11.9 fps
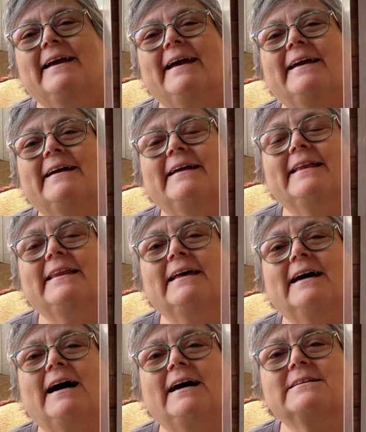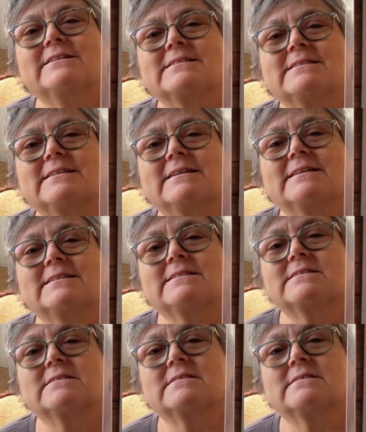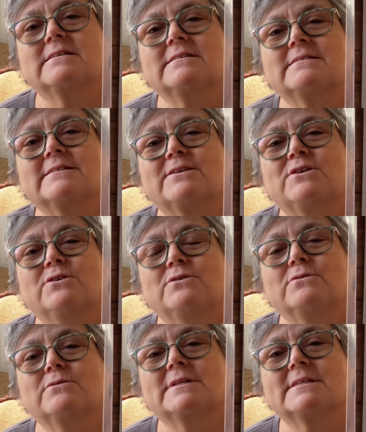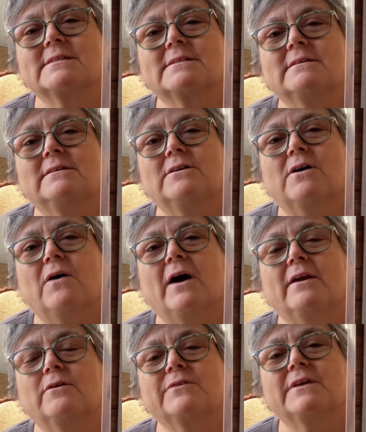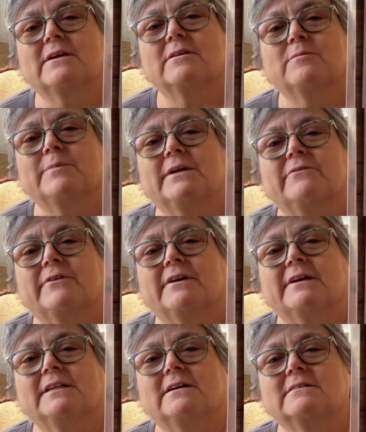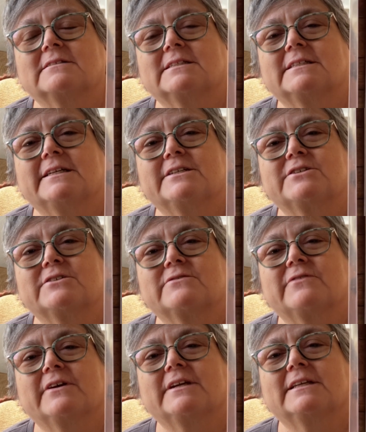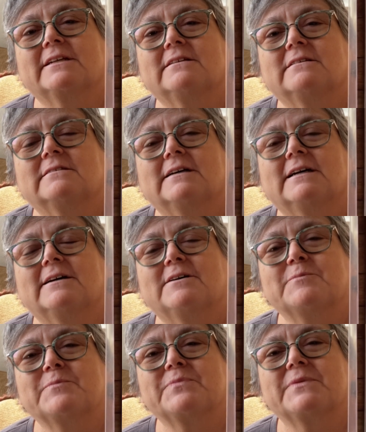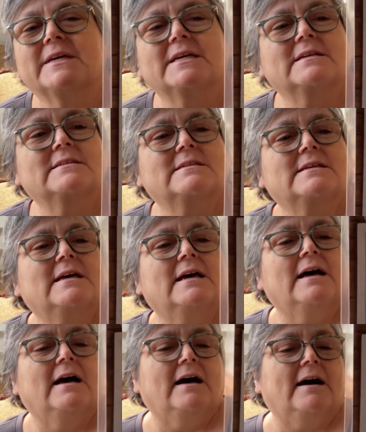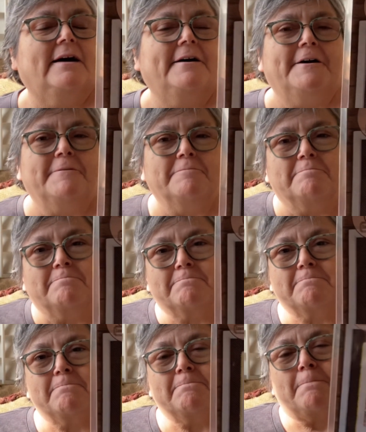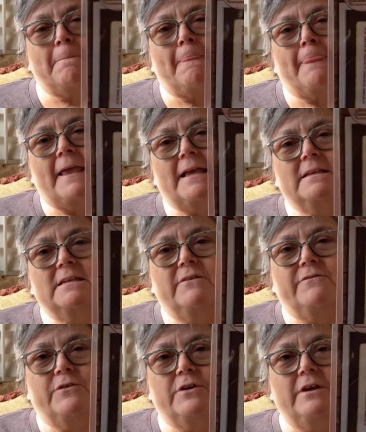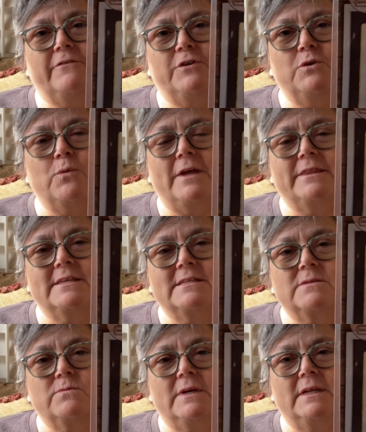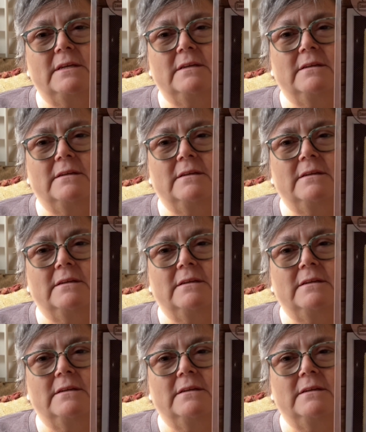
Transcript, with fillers: and I just think it's just it's cute. It's you know I don't think it'll be a very long stitch. There's very little um, things. Um, for if you want this one,